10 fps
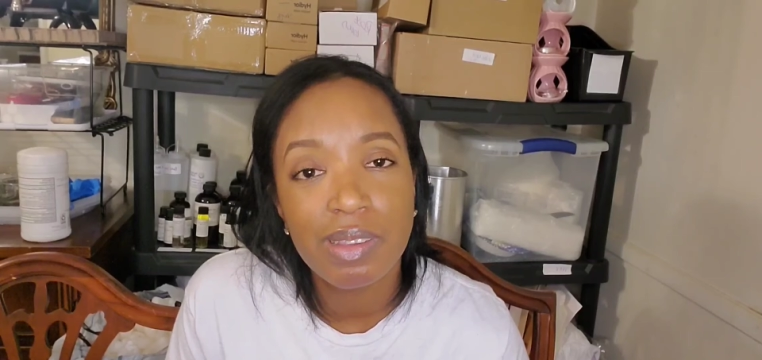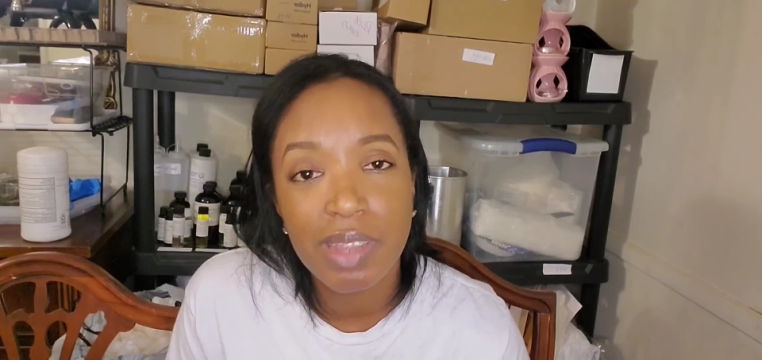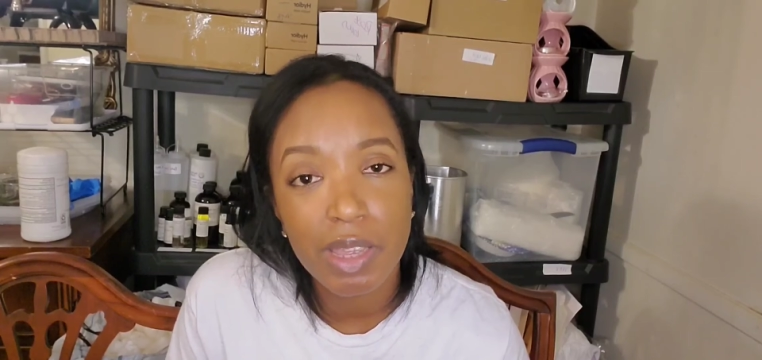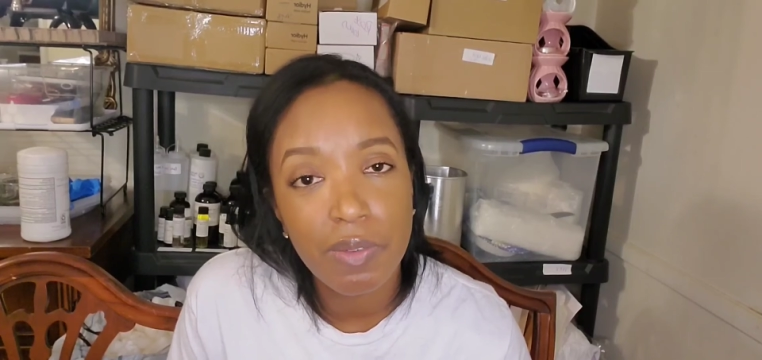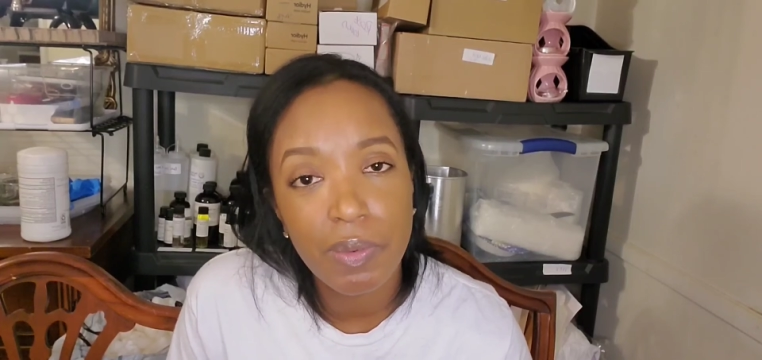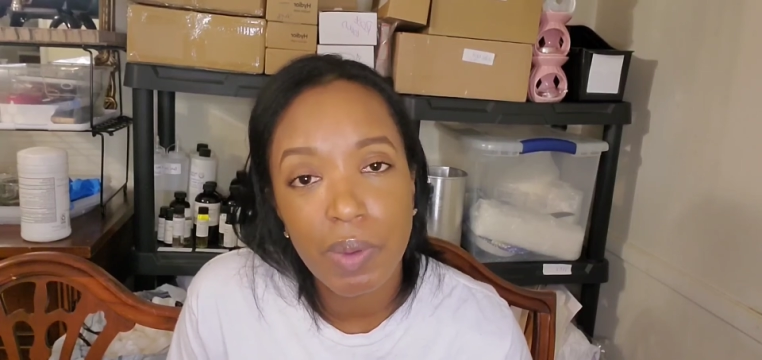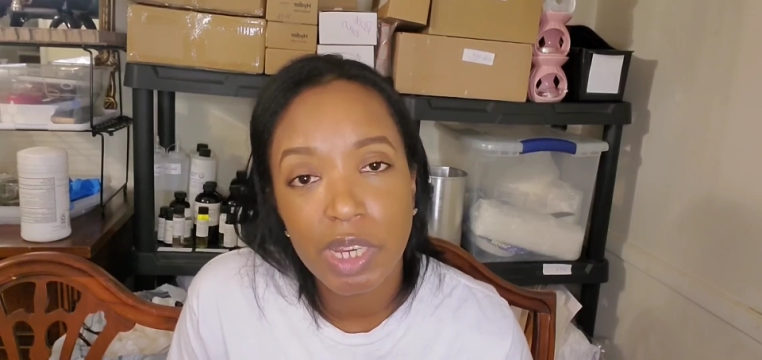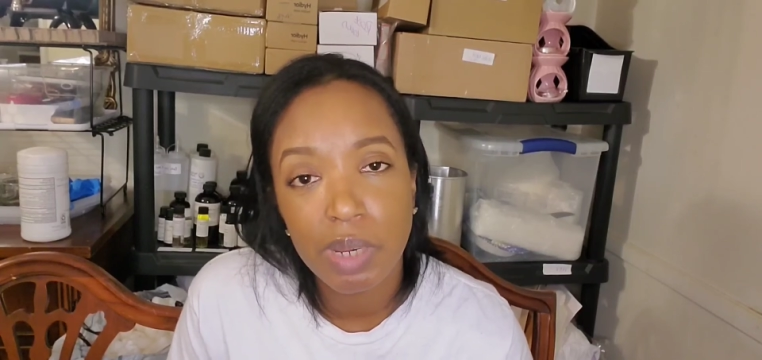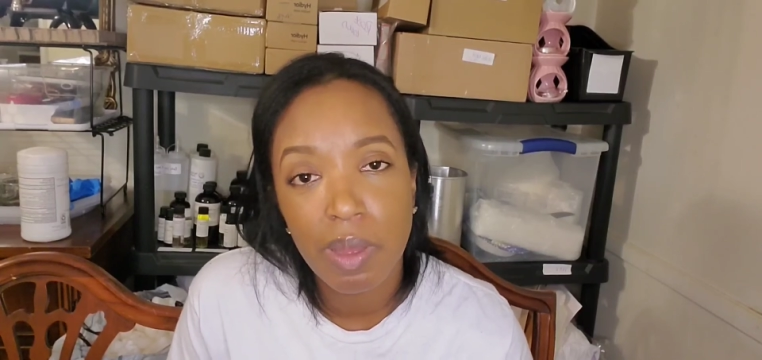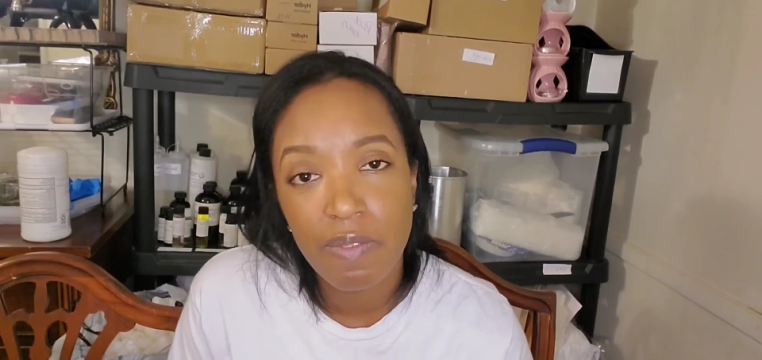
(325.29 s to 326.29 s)
Thank you for
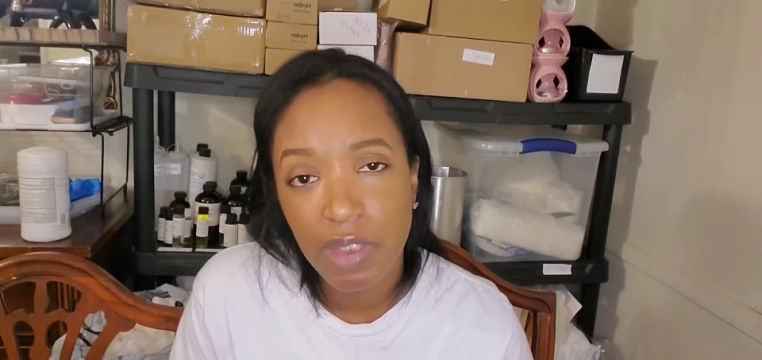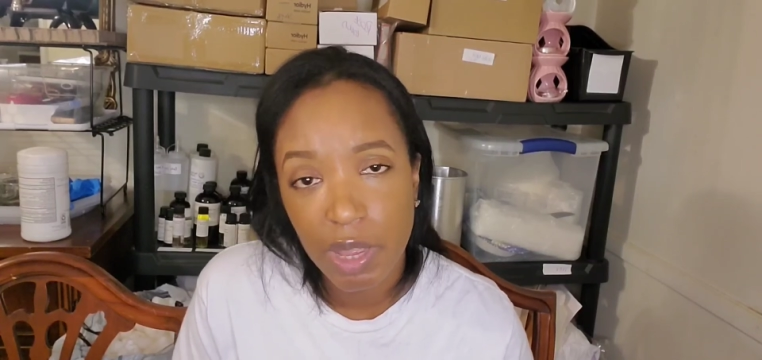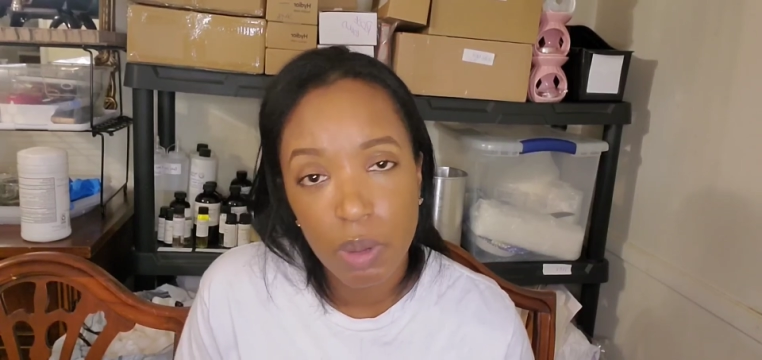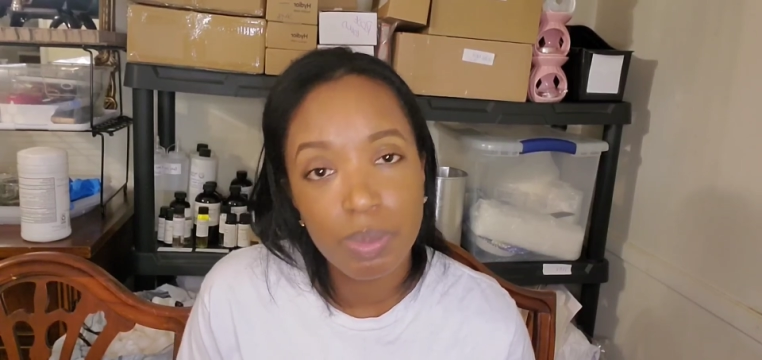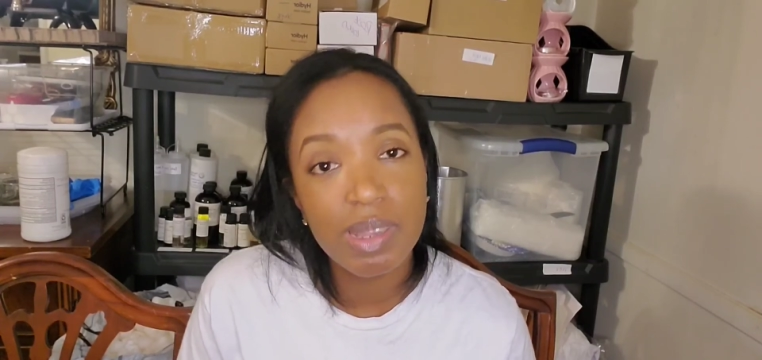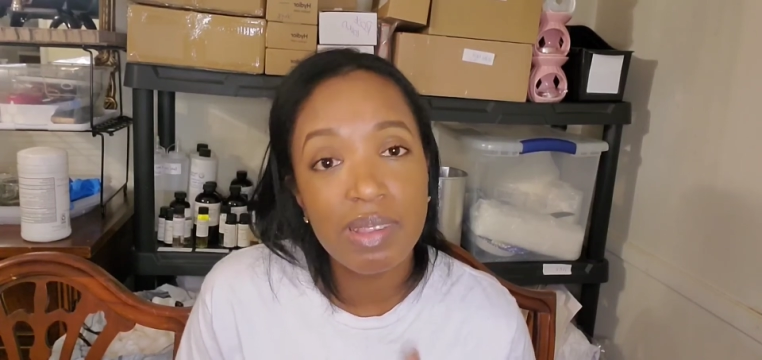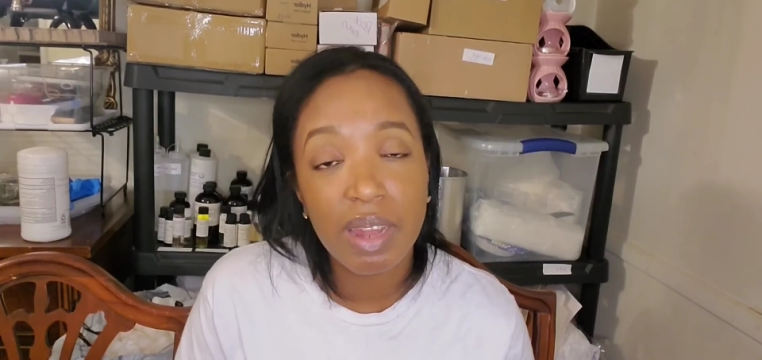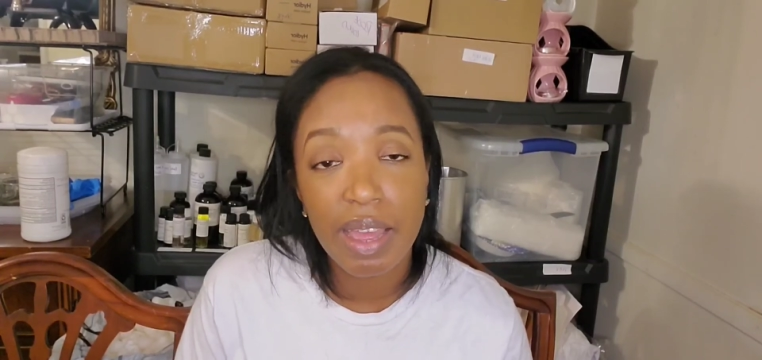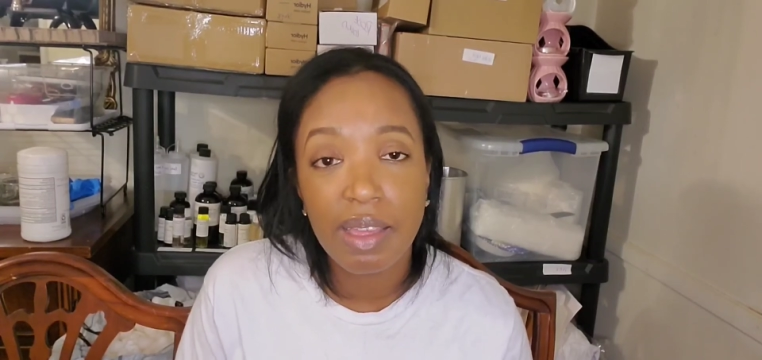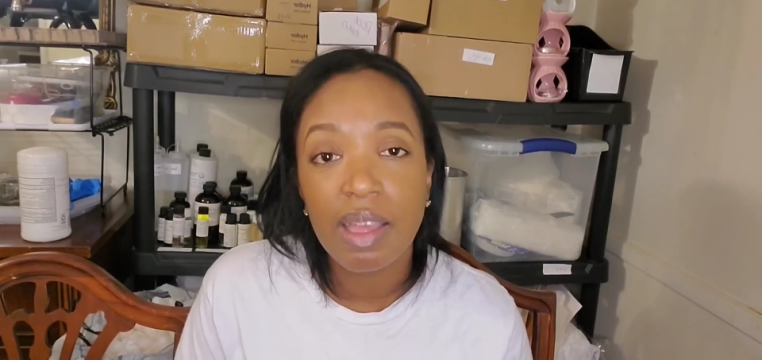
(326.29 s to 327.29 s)
watching my video. Please
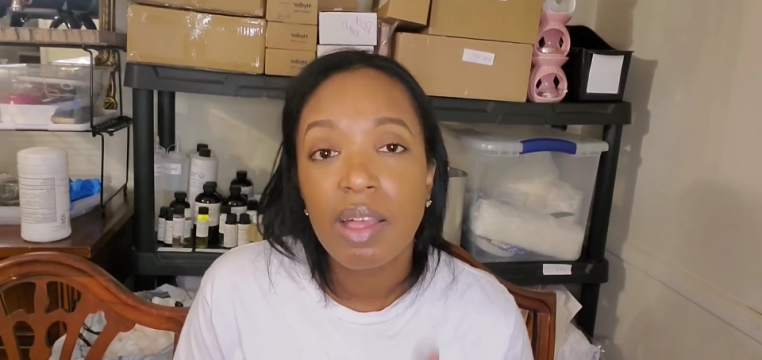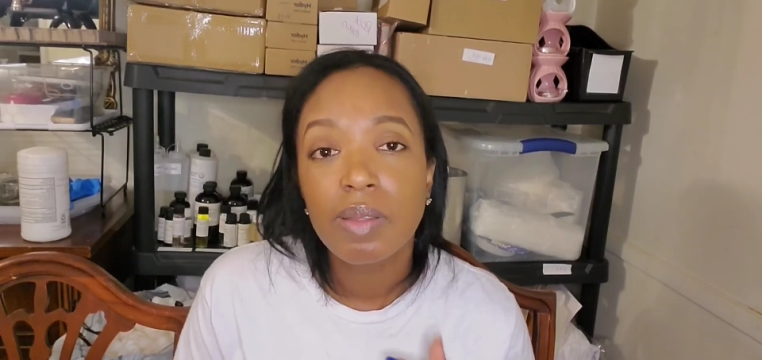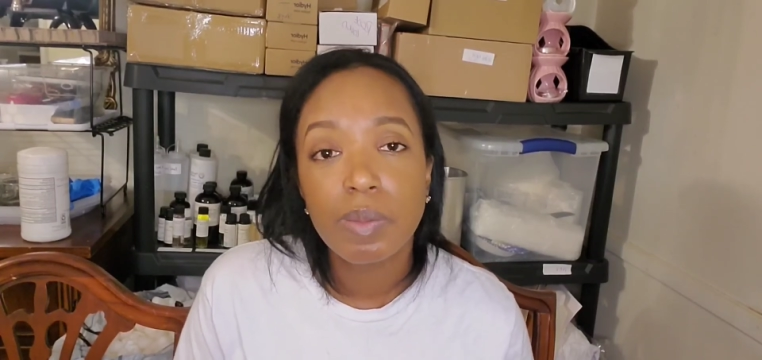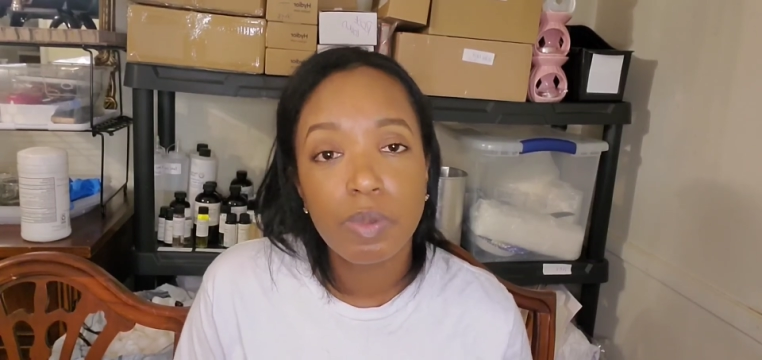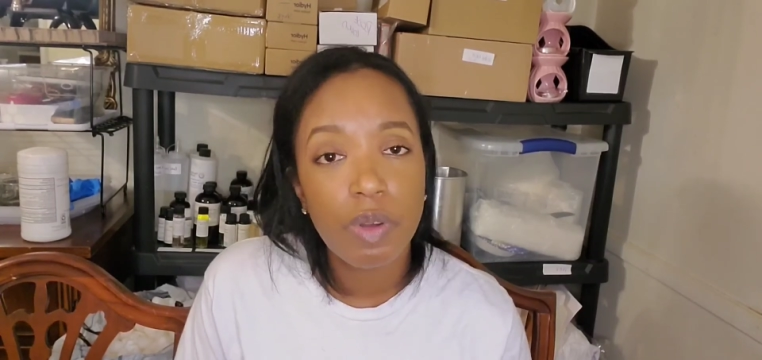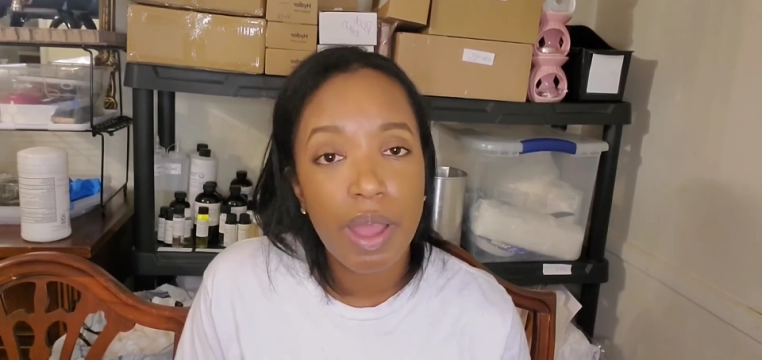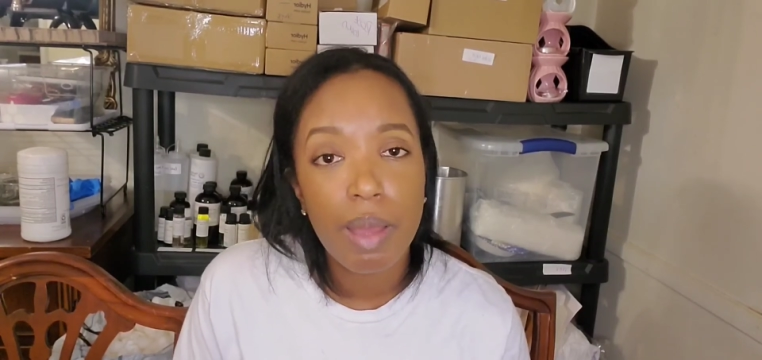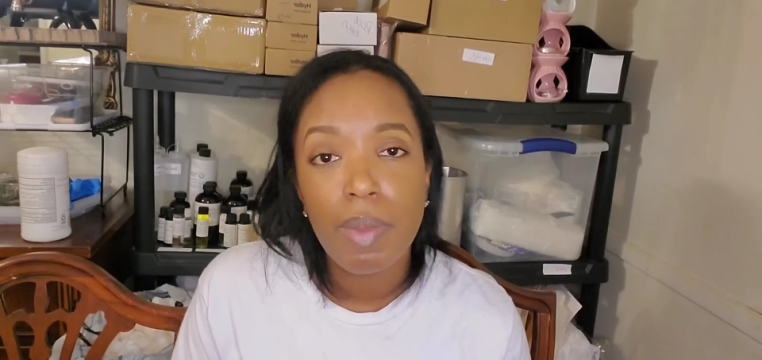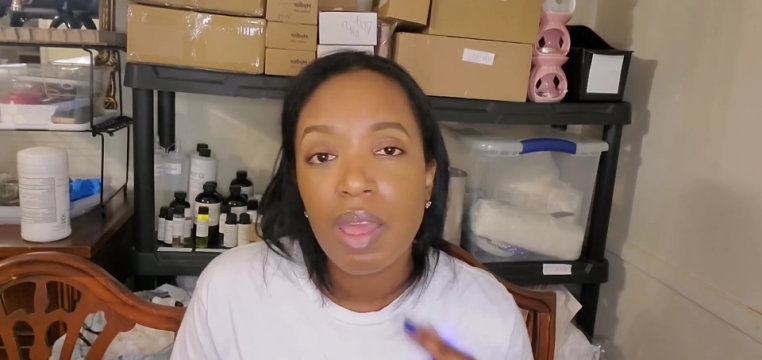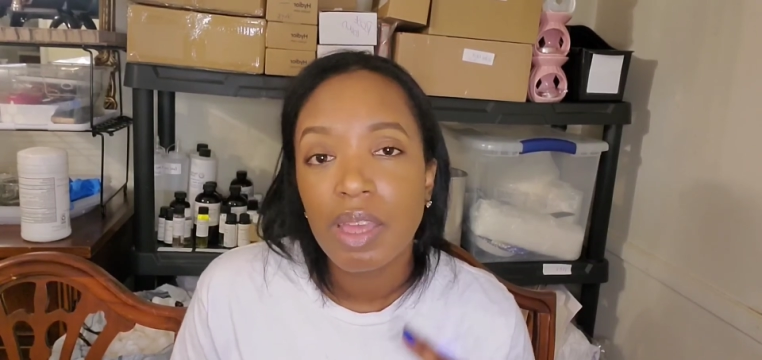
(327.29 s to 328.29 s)
like, subscribe,
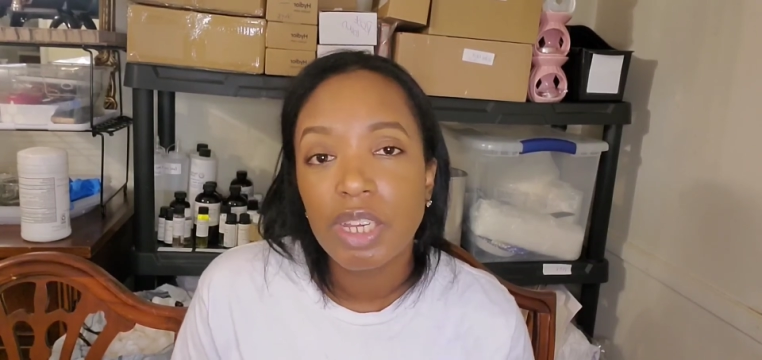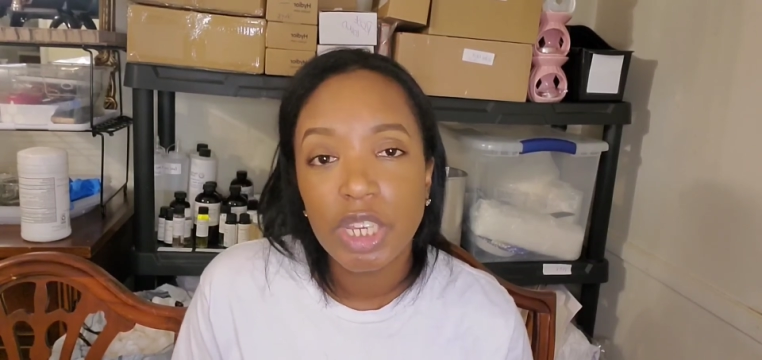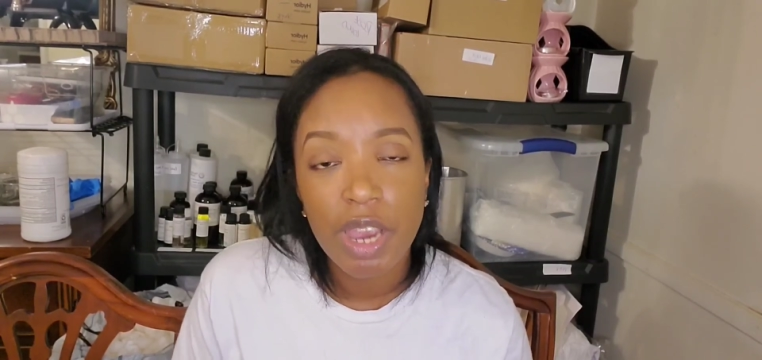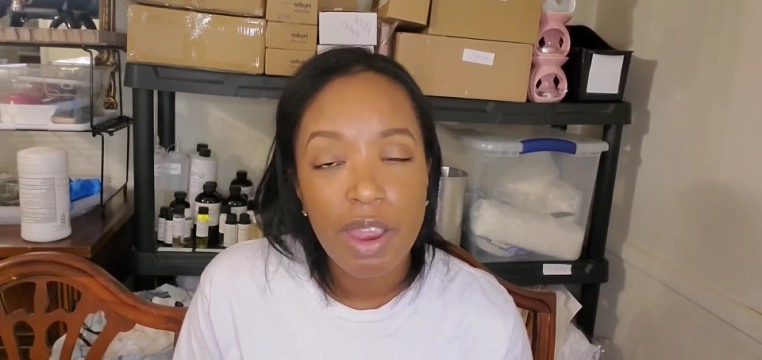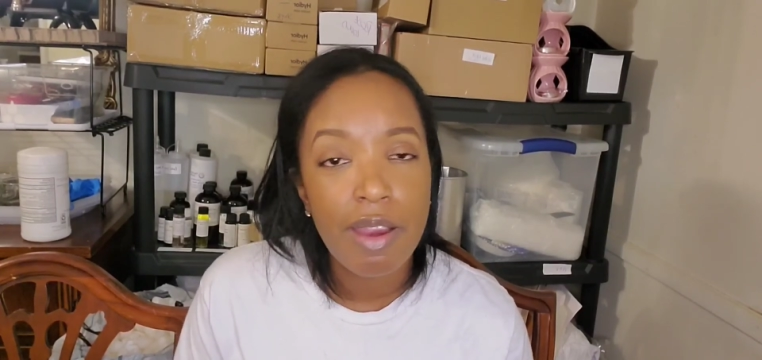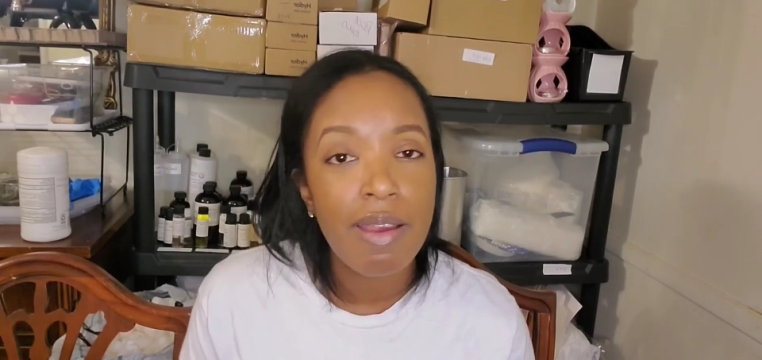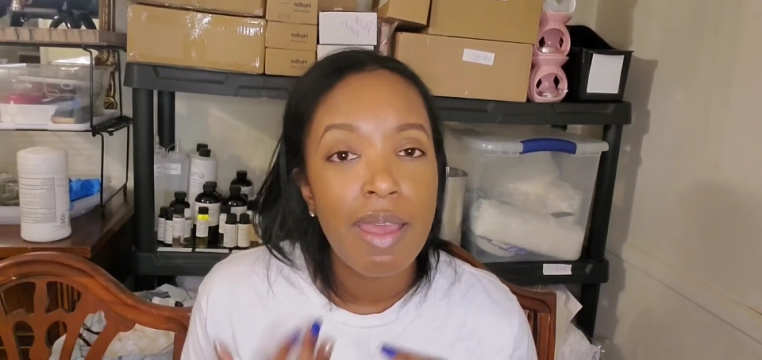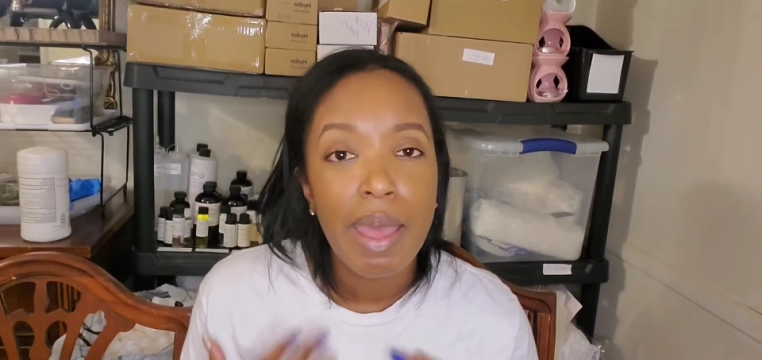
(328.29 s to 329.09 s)
and share.